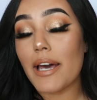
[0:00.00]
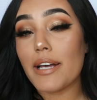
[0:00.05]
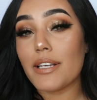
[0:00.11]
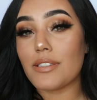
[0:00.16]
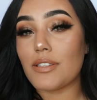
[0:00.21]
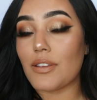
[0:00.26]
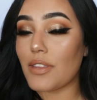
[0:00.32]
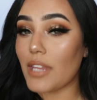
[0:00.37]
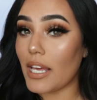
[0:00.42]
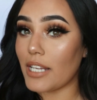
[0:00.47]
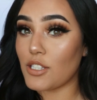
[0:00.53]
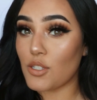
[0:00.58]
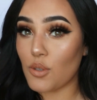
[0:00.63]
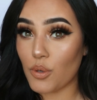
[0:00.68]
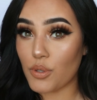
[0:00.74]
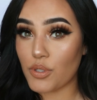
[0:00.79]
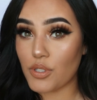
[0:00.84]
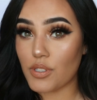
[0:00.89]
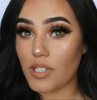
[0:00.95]
So that's
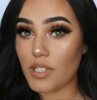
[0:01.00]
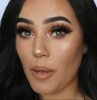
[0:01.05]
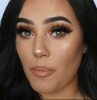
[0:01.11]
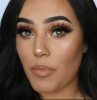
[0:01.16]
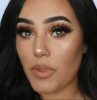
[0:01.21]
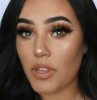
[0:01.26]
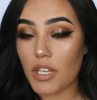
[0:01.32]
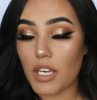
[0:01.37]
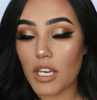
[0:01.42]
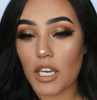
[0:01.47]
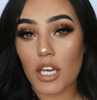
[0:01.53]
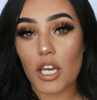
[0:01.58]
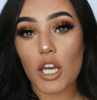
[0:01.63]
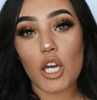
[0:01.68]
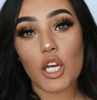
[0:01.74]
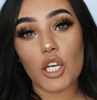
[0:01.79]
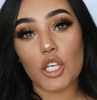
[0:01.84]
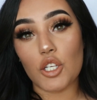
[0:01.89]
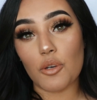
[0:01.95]
also something
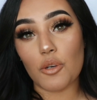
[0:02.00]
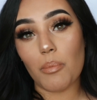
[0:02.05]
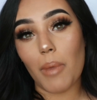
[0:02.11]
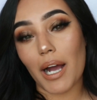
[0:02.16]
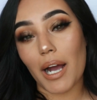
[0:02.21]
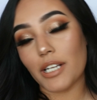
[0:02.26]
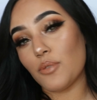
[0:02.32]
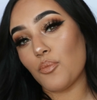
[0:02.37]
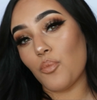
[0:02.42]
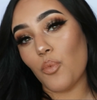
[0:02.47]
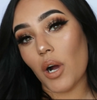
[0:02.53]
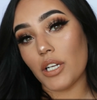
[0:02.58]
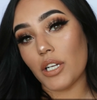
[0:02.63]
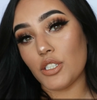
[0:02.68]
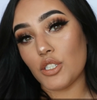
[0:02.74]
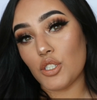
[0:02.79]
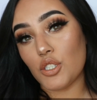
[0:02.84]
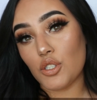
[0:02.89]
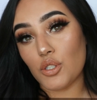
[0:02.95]
you might
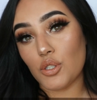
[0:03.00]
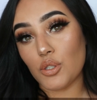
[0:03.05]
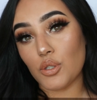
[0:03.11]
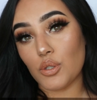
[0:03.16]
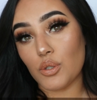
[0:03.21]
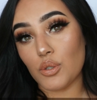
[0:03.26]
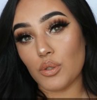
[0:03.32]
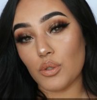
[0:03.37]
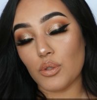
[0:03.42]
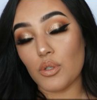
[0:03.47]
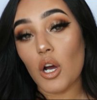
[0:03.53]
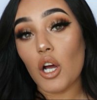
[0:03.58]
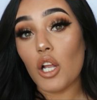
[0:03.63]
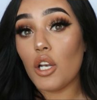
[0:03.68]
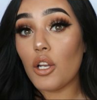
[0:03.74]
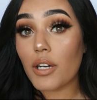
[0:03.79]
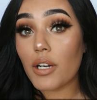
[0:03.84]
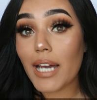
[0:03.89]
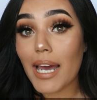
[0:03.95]
want to
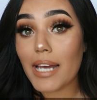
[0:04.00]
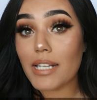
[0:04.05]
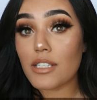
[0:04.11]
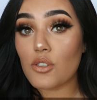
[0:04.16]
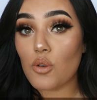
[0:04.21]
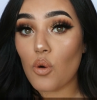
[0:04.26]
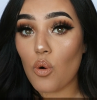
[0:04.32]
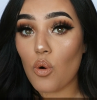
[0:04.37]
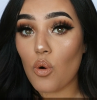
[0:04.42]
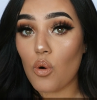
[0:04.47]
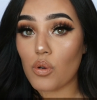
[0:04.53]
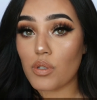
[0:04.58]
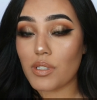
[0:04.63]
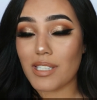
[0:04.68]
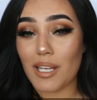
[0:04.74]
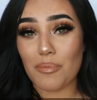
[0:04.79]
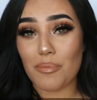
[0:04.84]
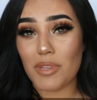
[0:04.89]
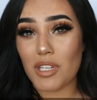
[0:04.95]
look at, or
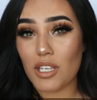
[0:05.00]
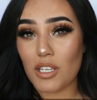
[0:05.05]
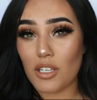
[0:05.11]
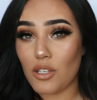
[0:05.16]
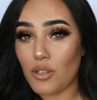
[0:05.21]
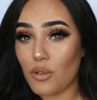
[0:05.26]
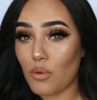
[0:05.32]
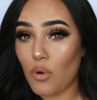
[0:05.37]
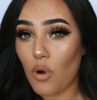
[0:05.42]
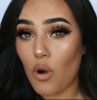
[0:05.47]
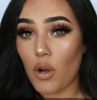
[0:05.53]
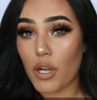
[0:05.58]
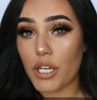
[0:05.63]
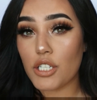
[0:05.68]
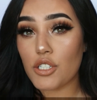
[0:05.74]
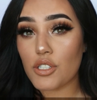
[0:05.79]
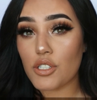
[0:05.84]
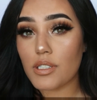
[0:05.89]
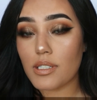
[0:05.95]
something you are
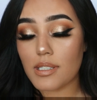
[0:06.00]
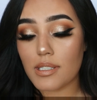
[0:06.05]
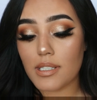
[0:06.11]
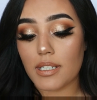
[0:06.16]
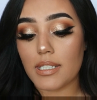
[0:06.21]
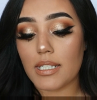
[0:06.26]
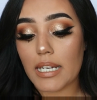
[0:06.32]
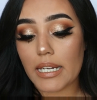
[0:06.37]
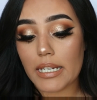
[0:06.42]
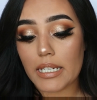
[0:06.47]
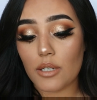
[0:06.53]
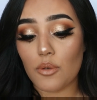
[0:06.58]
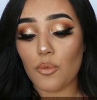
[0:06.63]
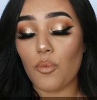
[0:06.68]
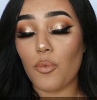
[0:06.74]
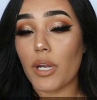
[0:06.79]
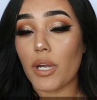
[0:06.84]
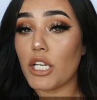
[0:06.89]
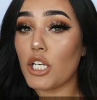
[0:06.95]
interested
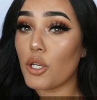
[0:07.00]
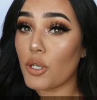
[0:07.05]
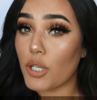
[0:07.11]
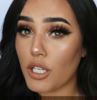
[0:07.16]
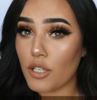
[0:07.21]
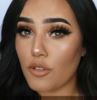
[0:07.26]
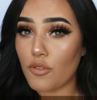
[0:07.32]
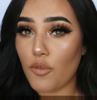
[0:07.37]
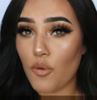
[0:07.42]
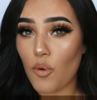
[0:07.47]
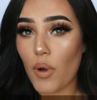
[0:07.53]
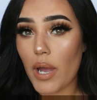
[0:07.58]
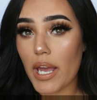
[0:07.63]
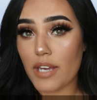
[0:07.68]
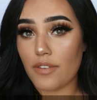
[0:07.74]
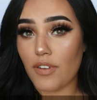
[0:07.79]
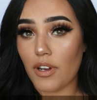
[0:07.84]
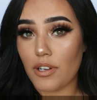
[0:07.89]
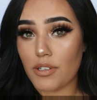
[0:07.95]
in when looking for
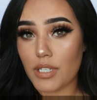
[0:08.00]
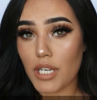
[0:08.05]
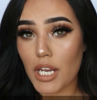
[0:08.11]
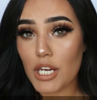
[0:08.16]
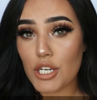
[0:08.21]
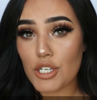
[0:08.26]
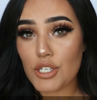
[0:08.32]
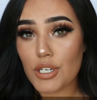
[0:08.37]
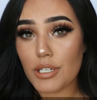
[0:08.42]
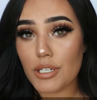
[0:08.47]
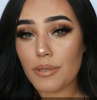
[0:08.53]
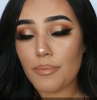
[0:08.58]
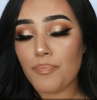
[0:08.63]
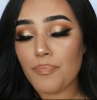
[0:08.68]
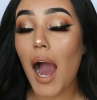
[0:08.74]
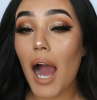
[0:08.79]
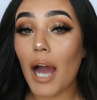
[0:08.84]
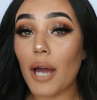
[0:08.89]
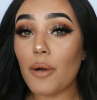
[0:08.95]
a foundation.
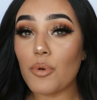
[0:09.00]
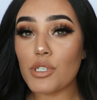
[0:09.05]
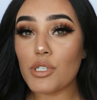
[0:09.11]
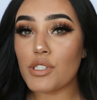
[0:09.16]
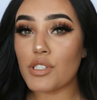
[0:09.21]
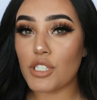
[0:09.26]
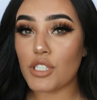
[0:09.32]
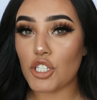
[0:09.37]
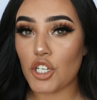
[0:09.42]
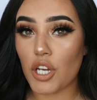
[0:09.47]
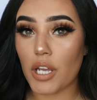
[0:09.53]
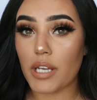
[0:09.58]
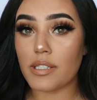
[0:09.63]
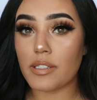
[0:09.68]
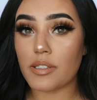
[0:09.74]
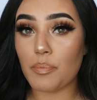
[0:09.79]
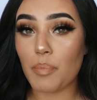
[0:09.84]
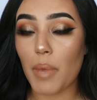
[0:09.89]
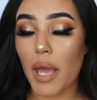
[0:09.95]
I would
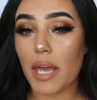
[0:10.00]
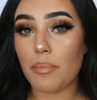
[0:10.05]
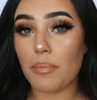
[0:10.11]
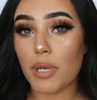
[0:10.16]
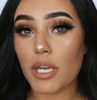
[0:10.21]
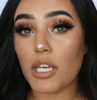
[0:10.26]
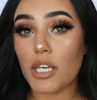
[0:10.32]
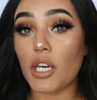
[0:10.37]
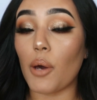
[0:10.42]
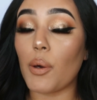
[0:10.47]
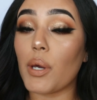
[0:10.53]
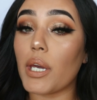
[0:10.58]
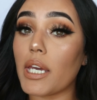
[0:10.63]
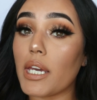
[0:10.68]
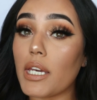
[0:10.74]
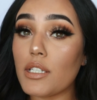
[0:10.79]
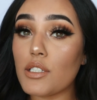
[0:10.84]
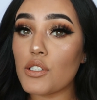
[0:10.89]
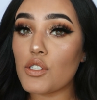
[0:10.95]
suggest maybe
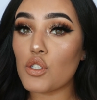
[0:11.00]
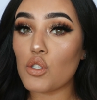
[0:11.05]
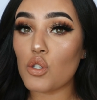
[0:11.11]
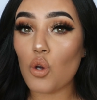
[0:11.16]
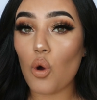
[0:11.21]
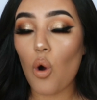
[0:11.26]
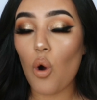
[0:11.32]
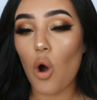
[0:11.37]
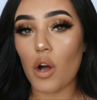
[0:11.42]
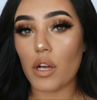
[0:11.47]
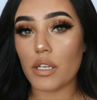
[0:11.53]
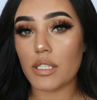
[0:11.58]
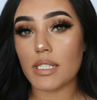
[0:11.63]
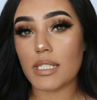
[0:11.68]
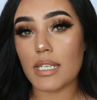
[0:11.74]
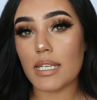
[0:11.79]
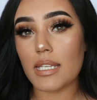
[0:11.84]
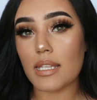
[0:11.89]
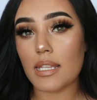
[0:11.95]
going in store,
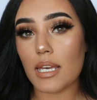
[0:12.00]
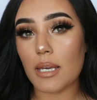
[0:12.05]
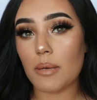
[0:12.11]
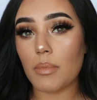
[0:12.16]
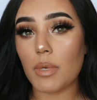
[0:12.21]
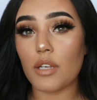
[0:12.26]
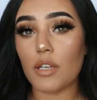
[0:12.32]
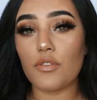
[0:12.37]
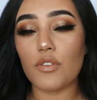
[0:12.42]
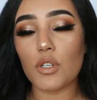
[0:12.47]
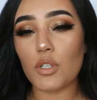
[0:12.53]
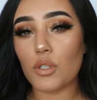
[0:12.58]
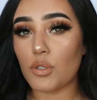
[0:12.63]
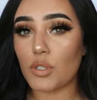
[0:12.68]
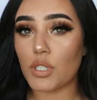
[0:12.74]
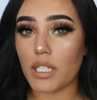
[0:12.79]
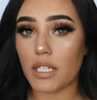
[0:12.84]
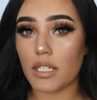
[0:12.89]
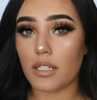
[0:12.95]
asking them if you
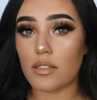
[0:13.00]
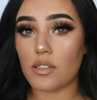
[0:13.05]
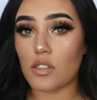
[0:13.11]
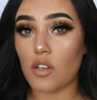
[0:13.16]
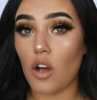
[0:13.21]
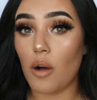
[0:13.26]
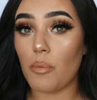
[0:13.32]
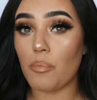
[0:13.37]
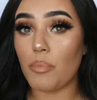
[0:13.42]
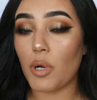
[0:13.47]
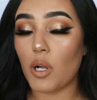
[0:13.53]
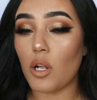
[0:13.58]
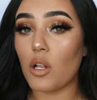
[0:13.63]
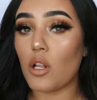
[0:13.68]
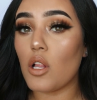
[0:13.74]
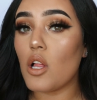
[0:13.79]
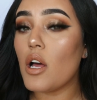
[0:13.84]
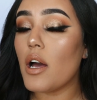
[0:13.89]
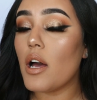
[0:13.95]
could get a
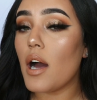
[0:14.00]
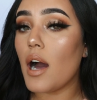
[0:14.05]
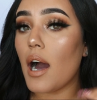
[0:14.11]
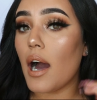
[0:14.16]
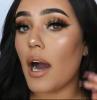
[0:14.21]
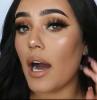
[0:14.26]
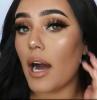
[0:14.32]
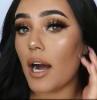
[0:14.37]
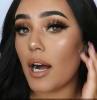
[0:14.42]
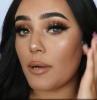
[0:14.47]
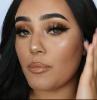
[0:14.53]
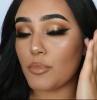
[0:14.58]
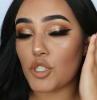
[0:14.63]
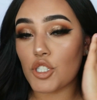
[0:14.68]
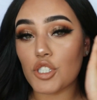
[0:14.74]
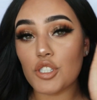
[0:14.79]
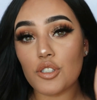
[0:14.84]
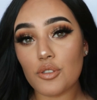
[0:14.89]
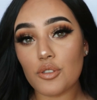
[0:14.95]
sample
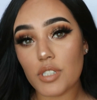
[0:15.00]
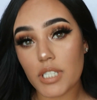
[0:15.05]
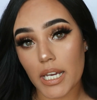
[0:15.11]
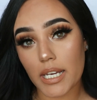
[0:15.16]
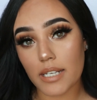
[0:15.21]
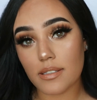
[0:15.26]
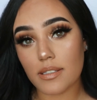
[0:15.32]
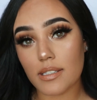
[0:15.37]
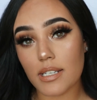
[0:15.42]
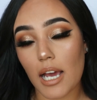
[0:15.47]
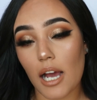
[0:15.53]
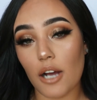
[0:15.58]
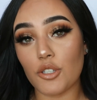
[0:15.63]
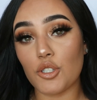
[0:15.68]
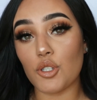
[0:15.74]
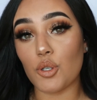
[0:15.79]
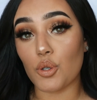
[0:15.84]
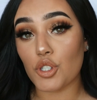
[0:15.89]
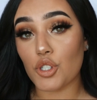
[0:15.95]
just to test
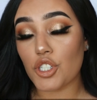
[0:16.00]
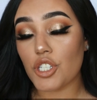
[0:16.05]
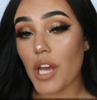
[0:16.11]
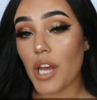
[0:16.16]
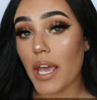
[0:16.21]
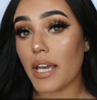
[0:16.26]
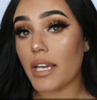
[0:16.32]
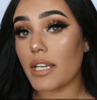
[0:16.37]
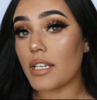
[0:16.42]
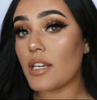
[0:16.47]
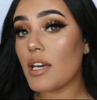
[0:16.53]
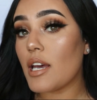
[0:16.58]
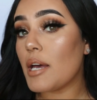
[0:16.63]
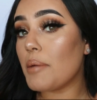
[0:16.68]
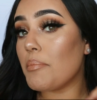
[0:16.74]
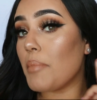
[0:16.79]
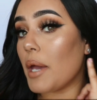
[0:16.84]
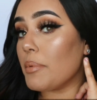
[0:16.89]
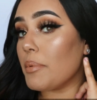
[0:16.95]
out your shade.
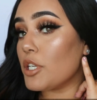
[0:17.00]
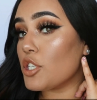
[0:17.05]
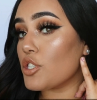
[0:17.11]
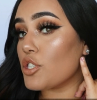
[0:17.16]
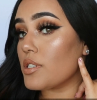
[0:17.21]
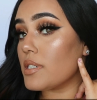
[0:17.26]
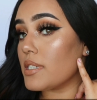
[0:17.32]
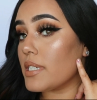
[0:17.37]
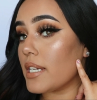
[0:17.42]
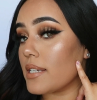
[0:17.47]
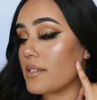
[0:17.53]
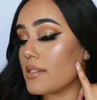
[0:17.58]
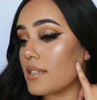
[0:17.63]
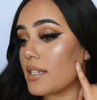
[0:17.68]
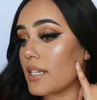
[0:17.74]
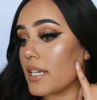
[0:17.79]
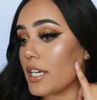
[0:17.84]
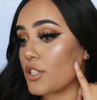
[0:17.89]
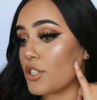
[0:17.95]
Maybe just test
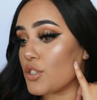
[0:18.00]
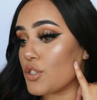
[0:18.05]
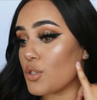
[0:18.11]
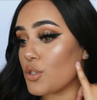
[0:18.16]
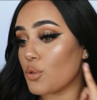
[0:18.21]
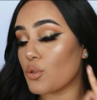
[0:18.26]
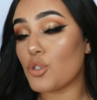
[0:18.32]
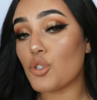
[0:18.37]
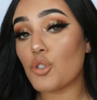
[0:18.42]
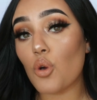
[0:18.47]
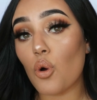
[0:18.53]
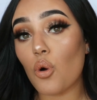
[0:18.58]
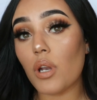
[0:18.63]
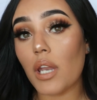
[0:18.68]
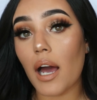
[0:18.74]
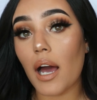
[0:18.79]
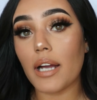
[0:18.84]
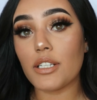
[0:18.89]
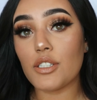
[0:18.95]
it against
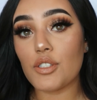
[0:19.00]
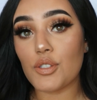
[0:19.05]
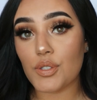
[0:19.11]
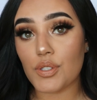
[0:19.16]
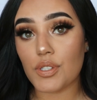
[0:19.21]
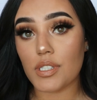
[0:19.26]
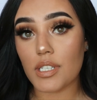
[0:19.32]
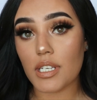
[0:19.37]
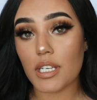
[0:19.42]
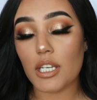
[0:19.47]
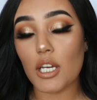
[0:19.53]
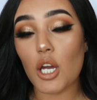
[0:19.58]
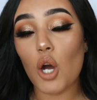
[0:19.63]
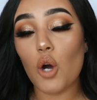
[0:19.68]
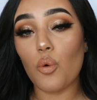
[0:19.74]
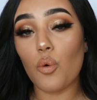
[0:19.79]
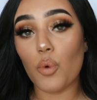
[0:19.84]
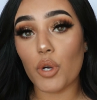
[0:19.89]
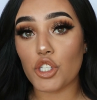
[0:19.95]
jawline to see
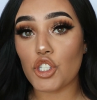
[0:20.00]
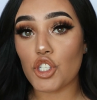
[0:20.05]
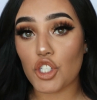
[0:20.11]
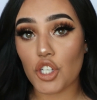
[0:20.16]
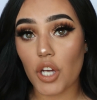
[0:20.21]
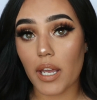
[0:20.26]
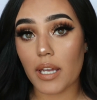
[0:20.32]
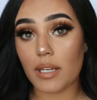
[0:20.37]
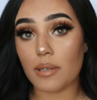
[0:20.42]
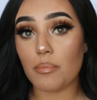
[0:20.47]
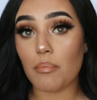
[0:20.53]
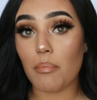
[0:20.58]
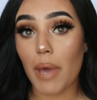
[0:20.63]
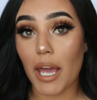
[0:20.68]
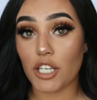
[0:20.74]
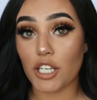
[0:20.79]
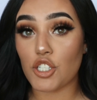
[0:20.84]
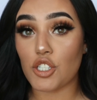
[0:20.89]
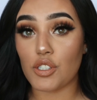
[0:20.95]
which shade
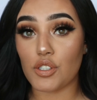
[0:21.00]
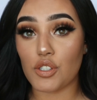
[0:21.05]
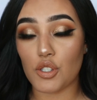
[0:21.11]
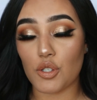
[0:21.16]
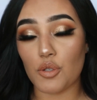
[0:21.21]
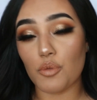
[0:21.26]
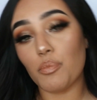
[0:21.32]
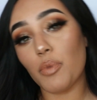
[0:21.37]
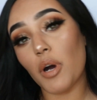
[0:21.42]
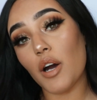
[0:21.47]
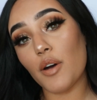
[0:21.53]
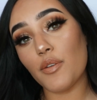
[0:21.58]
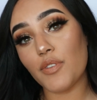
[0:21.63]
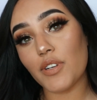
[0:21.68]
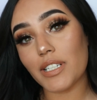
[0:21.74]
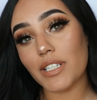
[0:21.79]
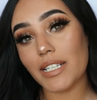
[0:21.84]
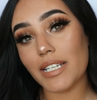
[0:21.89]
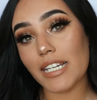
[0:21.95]
matches you
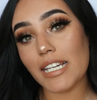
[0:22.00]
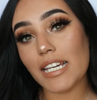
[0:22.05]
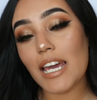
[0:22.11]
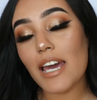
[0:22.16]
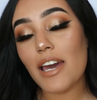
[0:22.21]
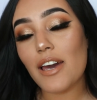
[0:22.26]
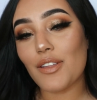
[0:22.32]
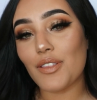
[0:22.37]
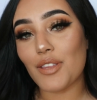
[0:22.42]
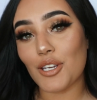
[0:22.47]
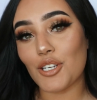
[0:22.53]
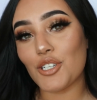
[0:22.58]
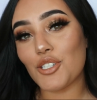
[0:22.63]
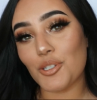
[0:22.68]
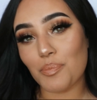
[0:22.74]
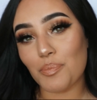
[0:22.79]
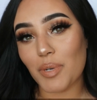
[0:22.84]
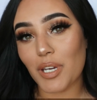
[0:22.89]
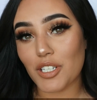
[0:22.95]
perfectly. There
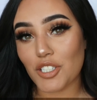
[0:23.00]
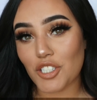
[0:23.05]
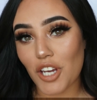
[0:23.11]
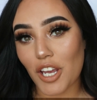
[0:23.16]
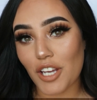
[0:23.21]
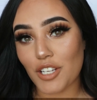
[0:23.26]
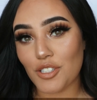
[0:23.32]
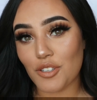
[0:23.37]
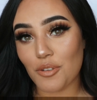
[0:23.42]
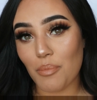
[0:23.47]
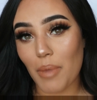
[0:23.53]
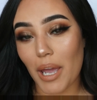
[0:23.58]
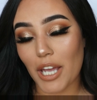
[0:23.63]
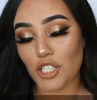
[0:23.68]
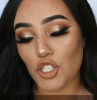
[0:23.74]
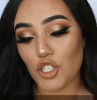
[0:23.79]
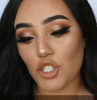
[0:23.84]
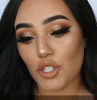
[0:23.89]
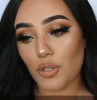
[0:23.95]
should be a shade to
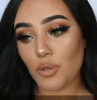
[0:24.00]
match